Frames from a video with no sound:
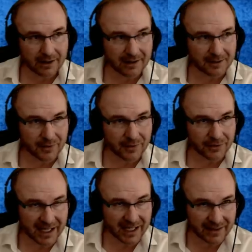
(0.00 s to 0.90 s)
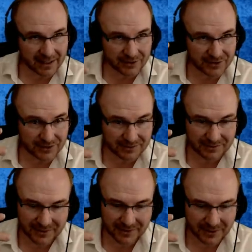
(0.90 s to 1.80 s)
um, thinking that there's,
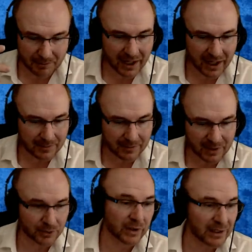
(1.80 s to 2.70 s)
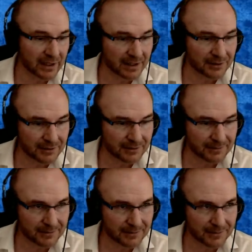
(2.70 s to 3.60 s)
they're mocking, but they're really
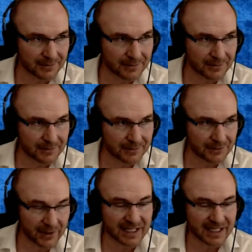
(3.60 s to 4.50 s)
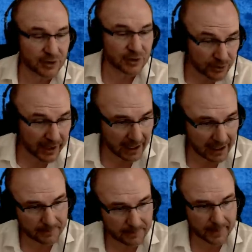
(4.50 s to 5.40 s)
dressing up a true
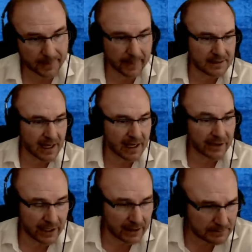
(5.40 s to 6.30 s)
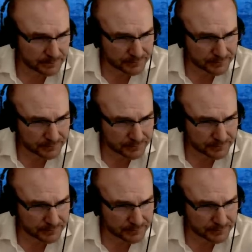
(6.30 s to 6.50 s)
king. That's irony.